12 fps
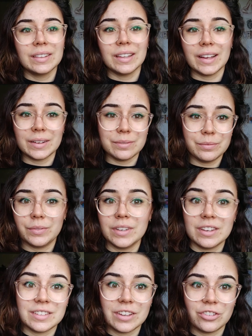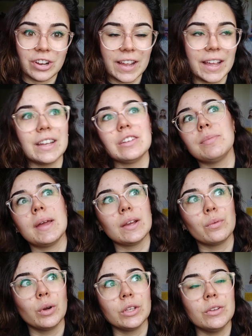like the decision I had to
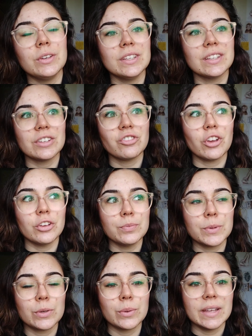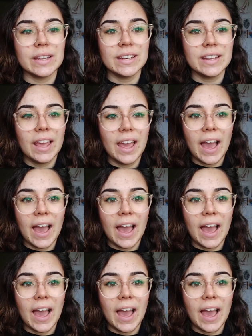make, what unis I chose between,